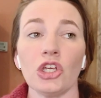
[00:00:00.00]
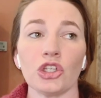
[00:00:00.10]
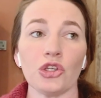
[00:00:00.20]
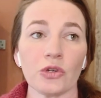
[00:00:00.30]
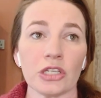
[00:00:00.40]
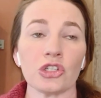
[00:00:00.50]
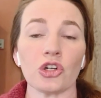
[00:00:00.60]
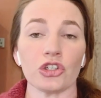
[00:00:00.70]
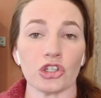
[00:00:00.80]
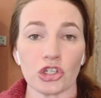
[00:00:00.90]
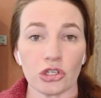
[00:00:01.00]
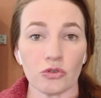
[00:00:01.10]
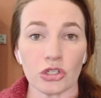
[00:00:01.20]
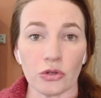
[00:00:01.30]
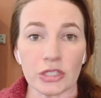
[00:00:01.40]
you can start to
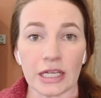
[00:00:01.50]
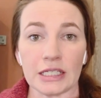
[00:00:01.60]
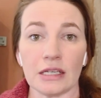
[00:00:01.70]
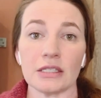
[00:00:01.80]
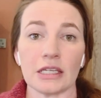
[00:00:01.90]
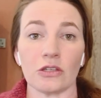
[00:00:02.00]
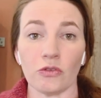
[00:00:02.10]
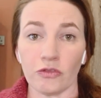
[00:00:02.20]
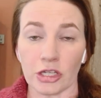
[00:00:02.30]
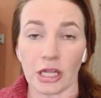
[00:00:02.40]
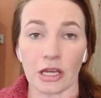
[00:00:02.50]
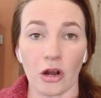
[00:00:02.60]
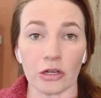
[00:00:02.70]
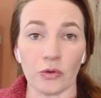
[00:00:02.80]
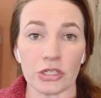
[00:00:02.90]
choose those ideas that you feel like
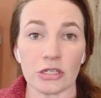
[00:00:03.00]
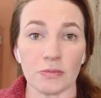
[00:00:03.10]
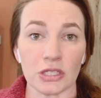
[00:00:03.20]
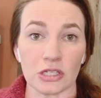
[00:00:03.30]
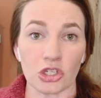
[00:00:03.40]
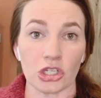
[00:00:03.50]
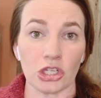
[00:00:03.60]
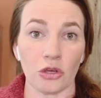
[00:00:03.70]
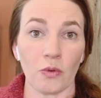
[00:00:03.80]
are going to position you